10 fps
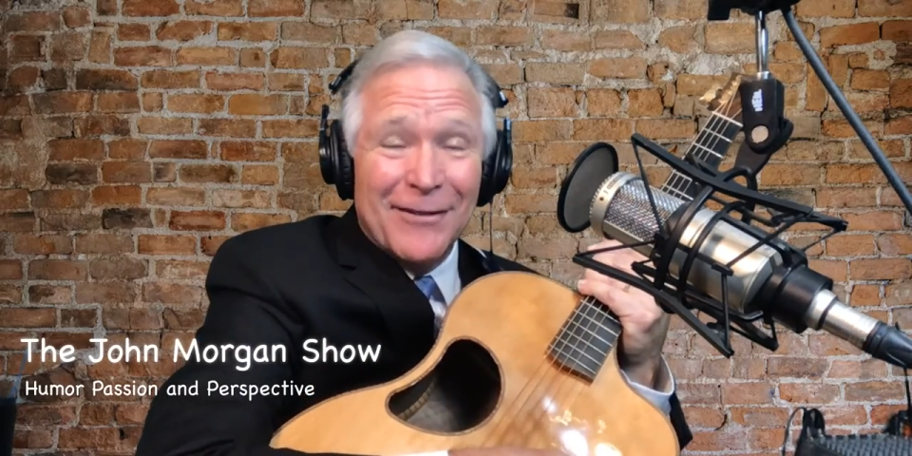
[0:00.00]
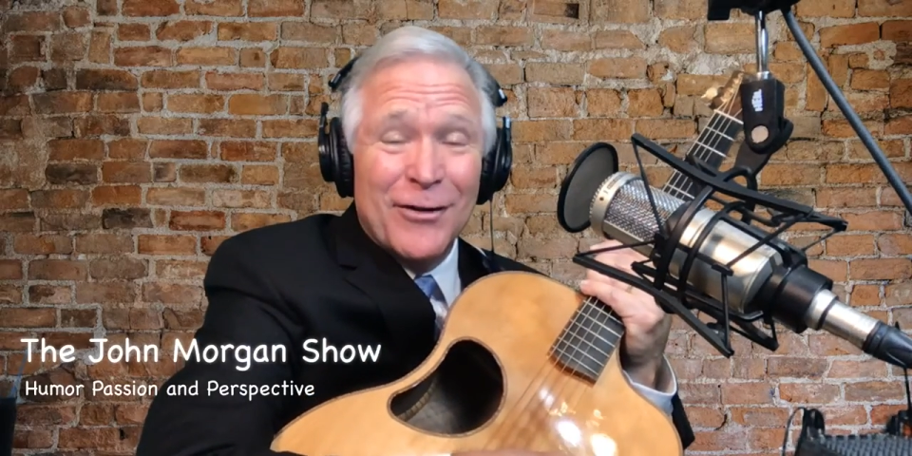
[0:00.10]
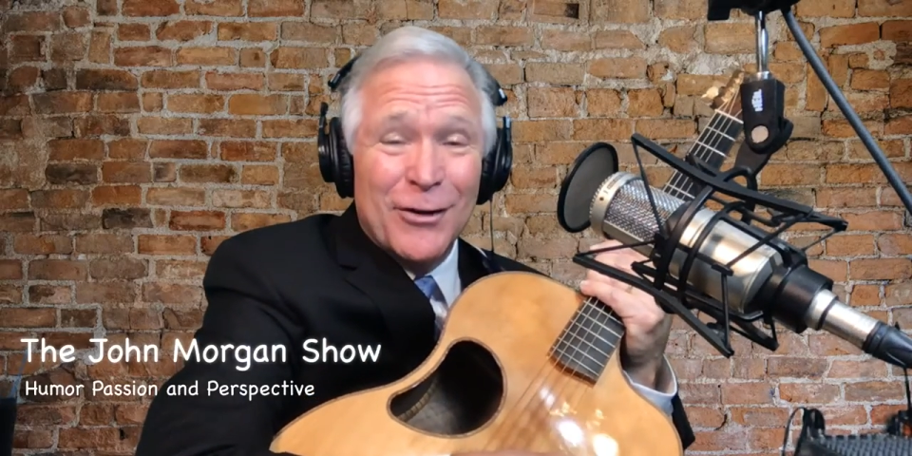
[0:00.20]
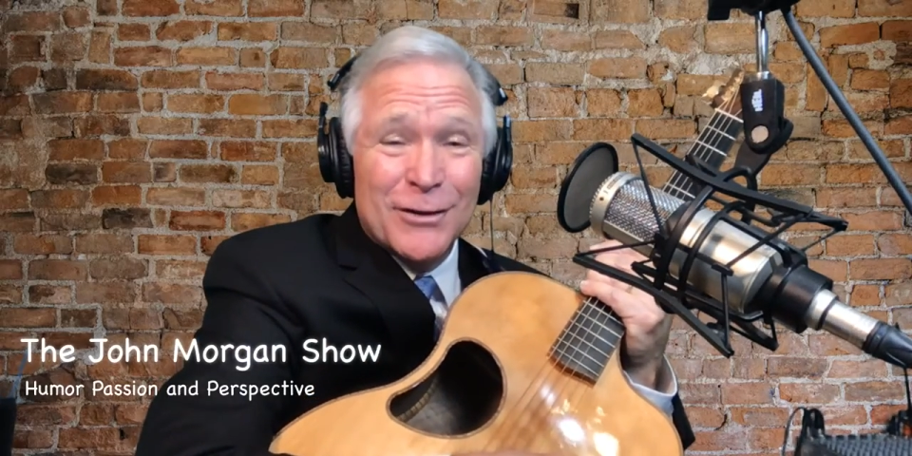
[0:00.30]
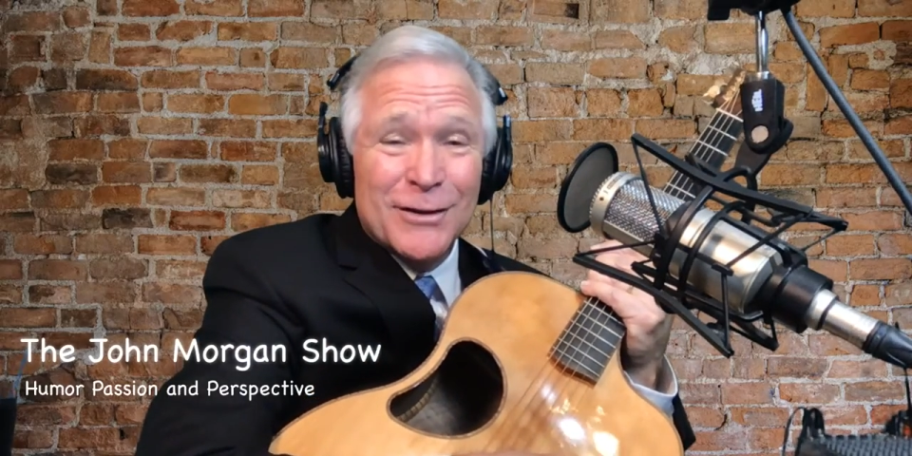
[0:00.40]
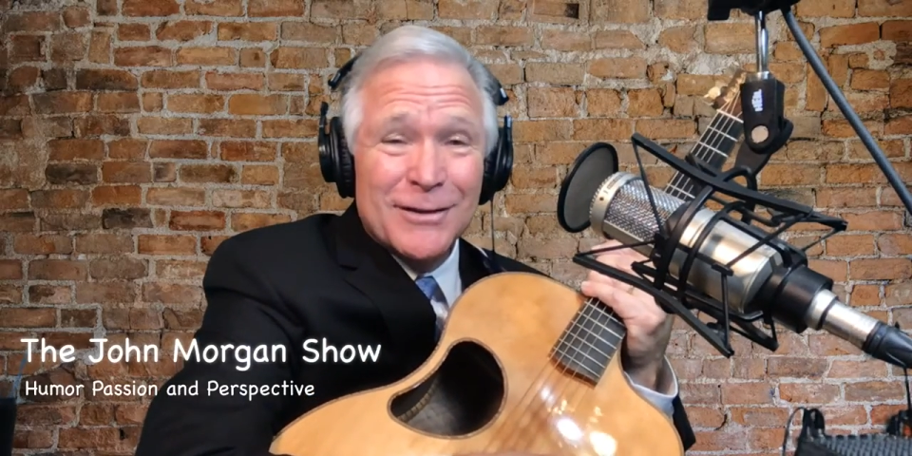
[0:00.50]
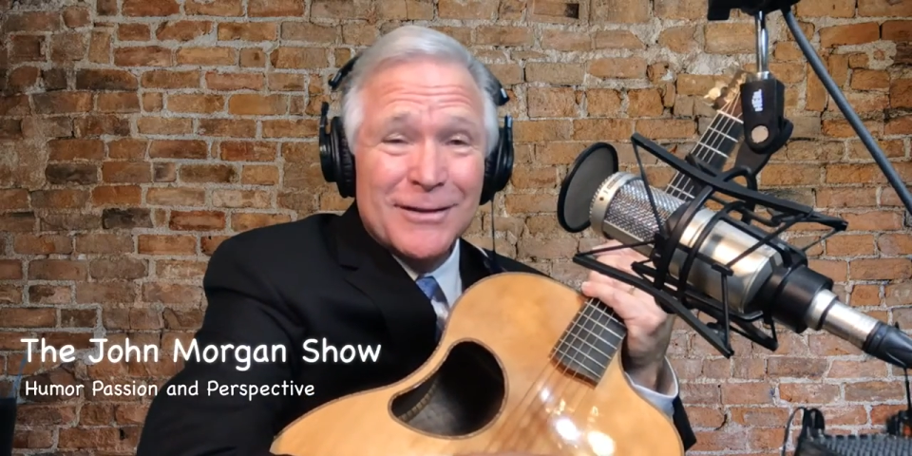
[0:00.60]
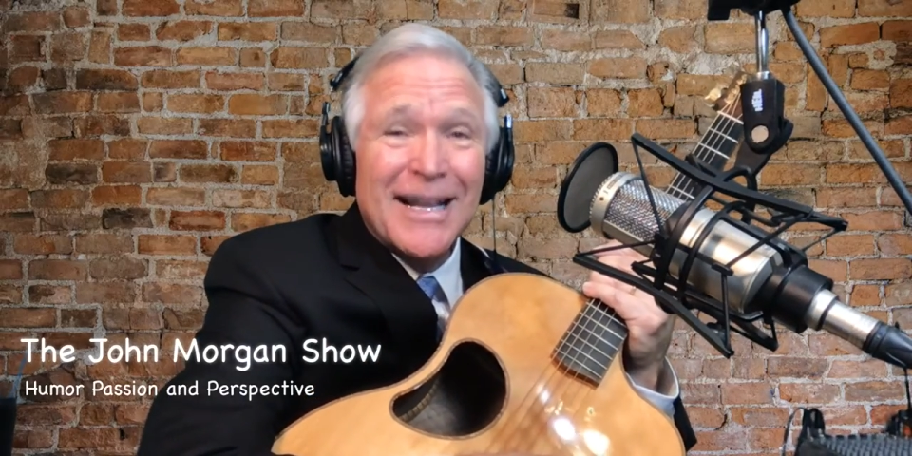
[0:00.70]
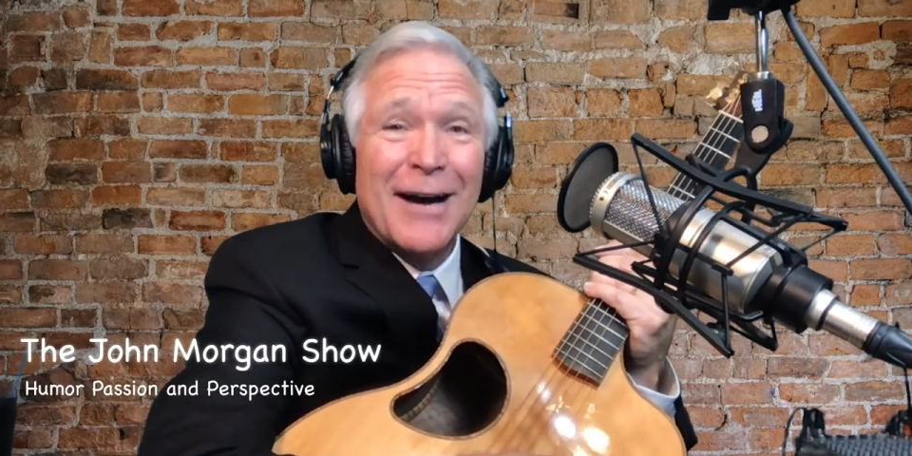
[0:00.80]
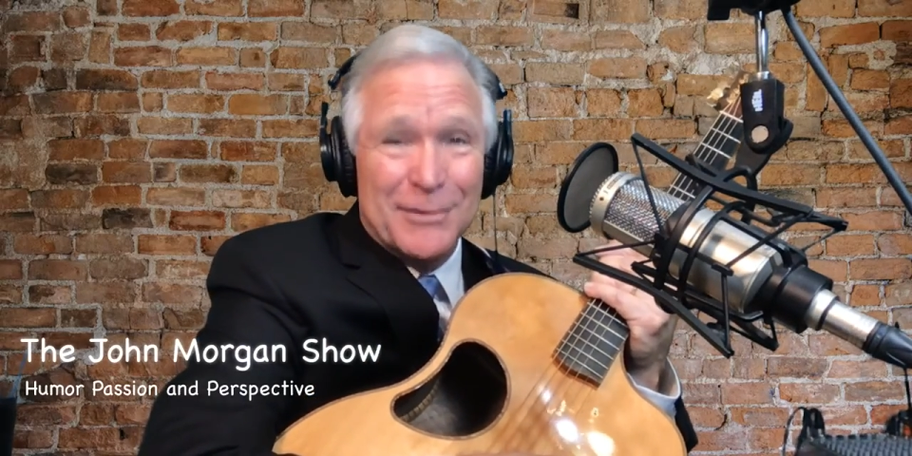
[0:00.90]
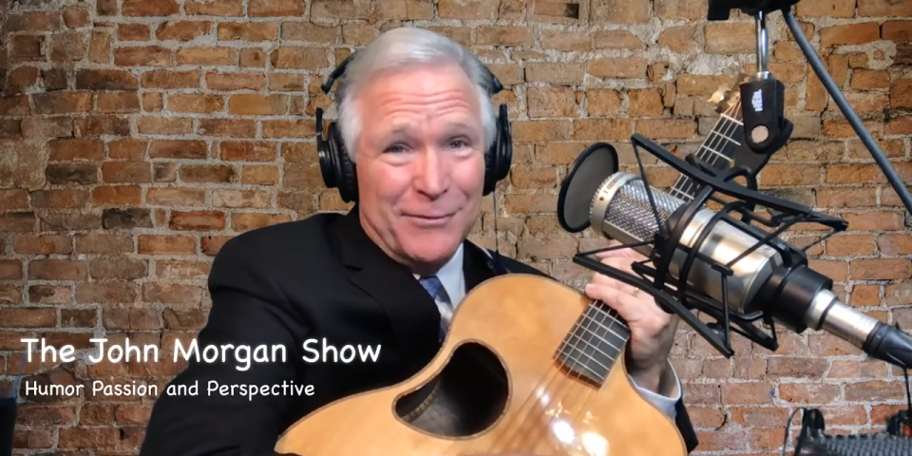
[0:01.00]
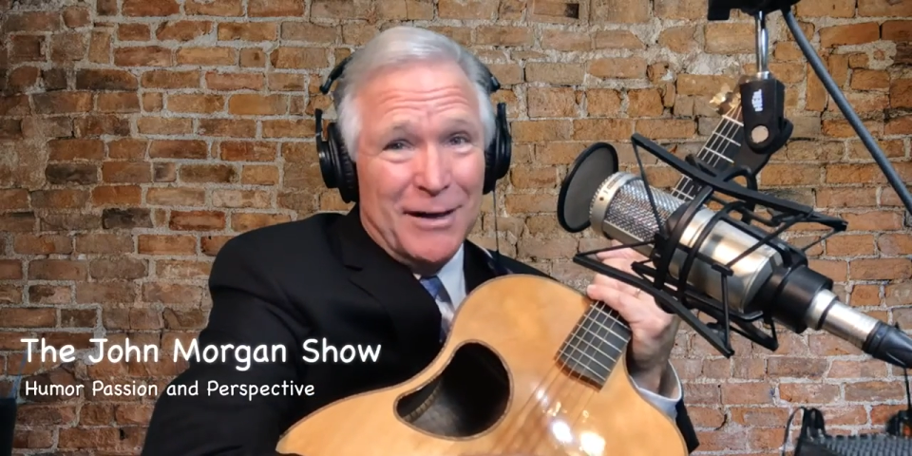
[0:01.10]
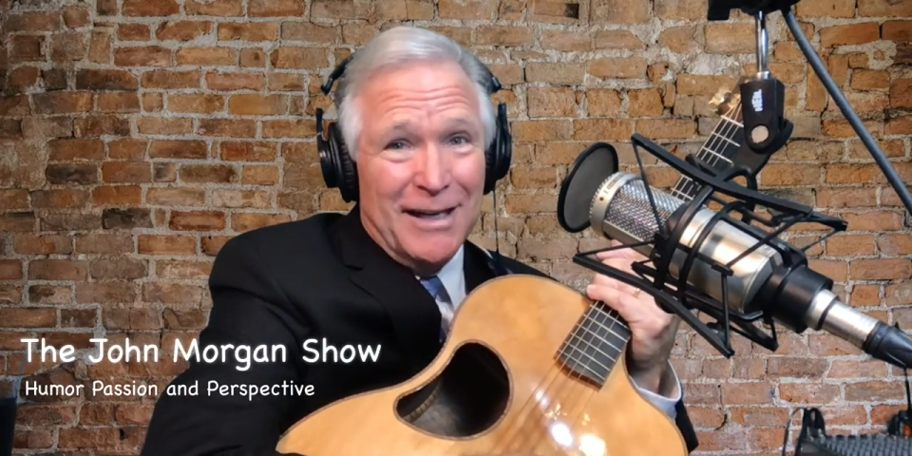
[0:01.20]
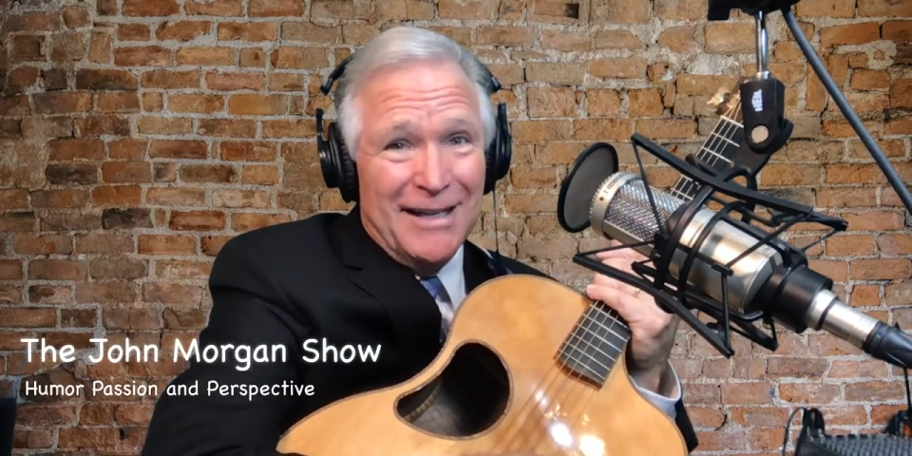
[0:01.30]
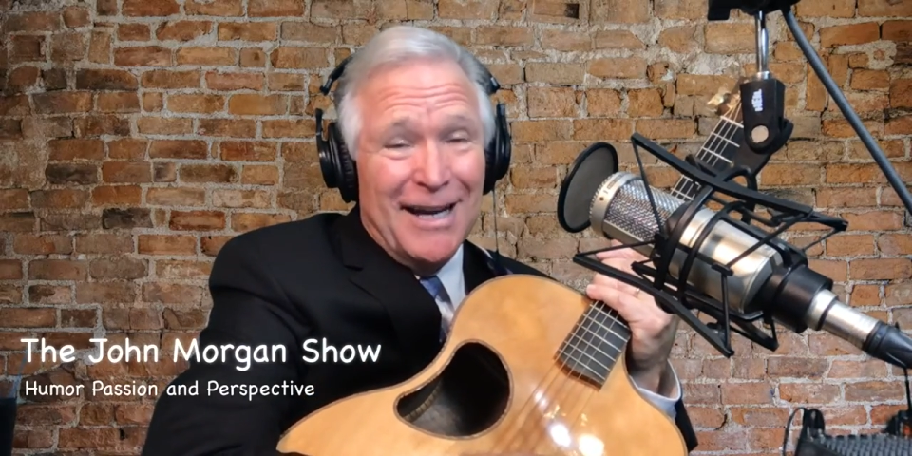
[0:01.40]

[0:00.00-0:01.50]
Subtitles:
folks, that was funny.